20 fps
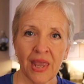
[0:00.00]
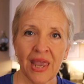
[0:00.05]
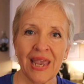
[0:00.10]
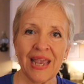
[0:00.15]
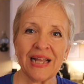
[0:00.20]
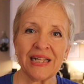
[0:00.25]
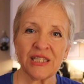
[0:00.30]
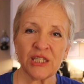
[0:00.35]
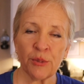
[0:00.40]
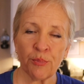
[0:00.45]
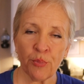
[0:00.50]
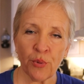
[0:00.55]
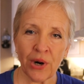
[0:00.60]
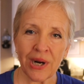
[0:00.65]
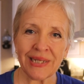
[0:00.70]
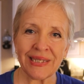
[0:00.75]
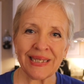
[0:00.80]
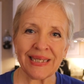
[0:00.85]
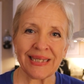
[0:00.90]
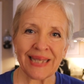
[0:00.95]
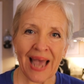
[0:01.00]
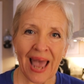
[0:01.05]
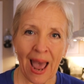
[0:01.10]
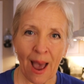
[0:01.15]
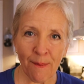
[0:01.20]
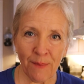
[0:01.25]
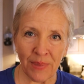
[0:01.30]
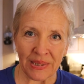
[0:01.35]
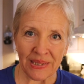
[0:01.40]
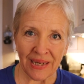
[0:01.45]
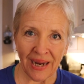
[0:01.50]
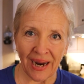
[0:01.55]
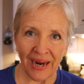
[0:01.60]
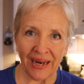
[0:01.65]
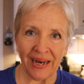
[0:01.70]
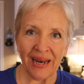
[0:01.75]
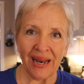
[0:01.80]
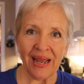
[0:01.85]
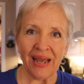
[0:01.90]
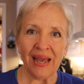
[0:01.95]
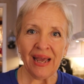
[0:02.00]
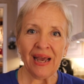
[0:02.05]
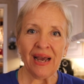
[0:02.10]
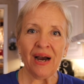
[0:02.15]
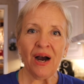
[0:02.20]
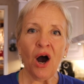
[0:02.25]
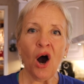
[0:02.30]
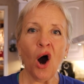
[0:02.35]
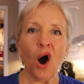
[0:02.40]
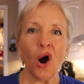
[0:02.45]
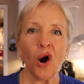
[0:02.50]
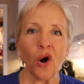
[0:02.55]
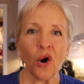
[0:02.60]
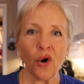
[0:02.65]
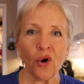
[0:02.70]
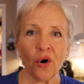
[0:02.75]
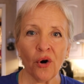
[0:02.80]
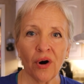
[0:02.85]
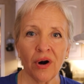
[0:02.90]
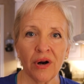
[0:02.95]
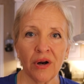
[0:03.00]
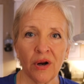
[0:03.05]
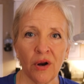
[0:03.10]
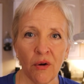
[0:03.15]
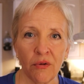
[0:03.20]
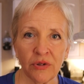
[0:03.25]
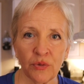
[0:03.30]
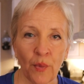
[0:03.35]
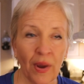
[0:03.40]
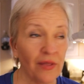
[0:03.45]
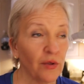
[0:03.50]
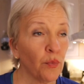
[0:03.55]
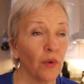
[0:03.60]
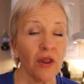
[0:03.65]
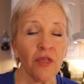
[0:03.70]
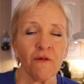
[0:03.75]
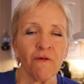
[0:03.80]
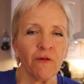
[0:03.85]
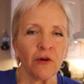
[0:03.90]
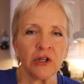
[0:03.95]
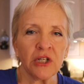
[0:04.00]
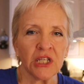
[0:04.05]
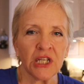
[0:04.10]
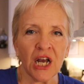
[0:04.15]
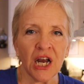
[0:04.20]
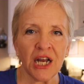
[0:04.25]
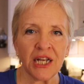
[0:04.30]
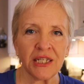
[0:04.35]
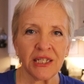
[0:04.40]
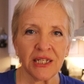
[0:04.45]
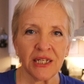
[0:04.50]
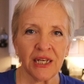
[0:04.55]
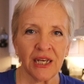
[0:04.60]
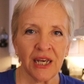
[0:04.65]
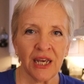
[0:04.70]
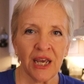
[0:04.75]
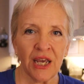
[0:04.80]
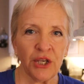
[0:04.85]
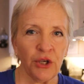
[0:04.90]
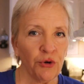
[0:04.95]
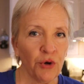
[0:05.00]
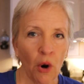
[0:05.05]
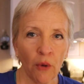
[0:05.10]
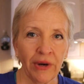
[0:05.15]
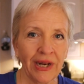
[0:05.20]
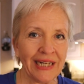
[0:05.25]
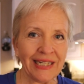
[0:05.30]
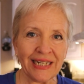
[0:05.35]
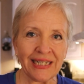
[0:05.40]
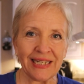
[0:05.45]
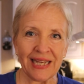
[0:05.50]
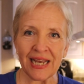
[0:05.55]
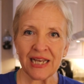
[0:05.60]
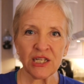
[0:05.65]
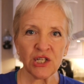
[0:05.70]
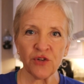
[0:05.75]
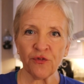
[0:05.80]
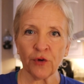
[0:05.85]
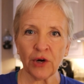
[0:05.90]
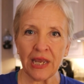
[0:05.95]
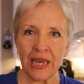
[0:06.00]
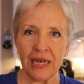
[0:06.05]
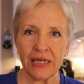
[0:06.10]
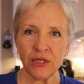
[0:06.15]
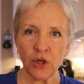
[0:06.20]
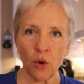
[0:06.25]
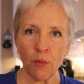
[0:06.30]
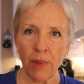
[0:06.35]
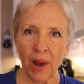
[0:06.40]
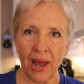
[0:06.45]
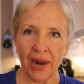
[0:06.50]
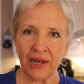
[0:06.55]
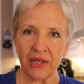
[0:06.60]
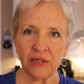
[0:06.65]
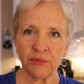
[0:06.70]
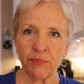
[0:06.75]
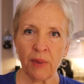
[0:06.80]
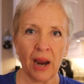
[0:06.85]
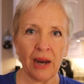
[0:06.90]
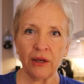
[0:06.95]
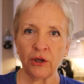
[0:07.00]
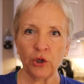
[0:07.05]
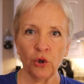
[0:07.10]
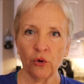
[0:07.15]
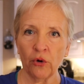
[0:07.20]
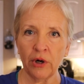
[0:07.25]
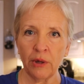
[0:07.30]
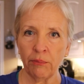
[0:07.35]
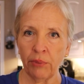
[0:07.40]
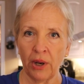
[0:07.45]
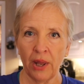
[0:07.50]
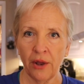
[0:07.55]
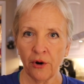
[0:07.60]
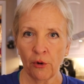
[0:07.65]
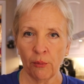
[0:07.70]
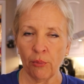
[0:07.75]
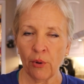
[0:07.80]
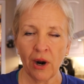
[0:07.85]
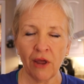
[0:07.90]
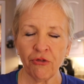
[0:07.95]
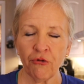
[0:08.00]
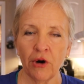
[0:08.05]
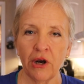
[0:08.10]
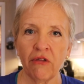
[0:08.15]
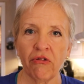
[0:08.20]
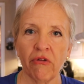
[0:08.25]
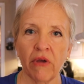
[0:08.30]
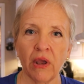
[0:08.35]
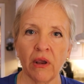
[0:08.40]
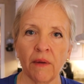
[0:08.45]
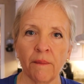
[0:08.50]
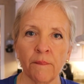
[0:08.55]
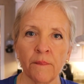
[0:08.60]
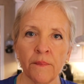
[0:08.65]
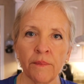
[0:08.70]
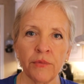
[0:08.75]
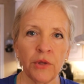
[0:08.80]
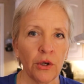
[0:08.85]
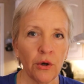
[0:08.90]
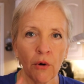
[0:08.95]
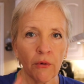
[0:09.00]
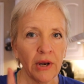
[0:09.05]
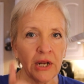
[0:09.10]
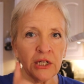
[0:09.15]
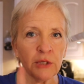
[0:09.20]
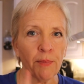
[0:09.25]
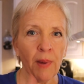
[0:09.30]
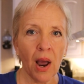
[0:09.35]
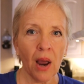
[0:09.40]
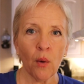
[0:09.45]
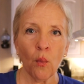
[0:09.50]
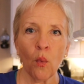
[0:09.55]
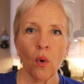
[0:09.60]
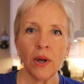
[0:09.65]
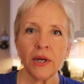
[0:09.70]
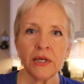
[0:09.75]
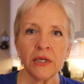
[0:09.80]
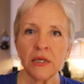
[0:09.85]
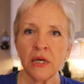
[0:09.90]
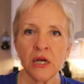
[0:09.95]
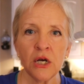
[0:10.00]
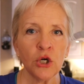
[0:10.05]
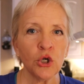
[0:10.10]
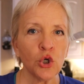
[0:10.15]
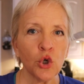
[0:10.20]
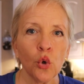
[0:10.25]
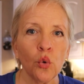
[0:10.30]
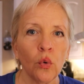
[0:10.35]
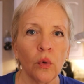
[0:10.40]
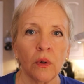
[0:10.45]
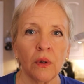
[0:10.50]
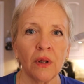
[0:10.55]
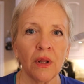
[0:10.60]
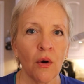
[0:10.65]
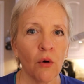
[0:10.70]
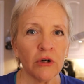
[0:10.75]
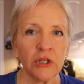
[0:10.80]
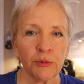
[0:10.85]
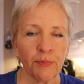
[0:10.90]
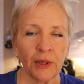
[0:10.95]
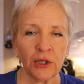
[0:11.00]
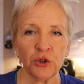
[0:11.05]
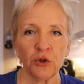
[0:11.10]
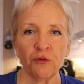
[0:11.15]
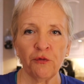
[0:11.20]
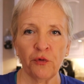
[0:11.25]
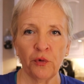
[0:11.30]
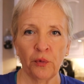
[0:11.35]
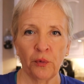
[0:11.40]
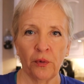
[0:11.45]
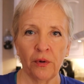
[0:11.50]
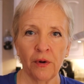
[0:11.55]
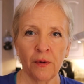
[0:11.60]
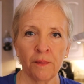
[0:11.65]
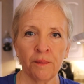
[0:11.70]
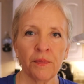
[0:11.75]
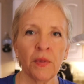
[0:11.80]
It suppresses appetite. Hunger goes away. It's one of the first signs. You don't need to test for ketone bodies by urine, blood, or breath, or anything. You don't need to buy one tool or special food.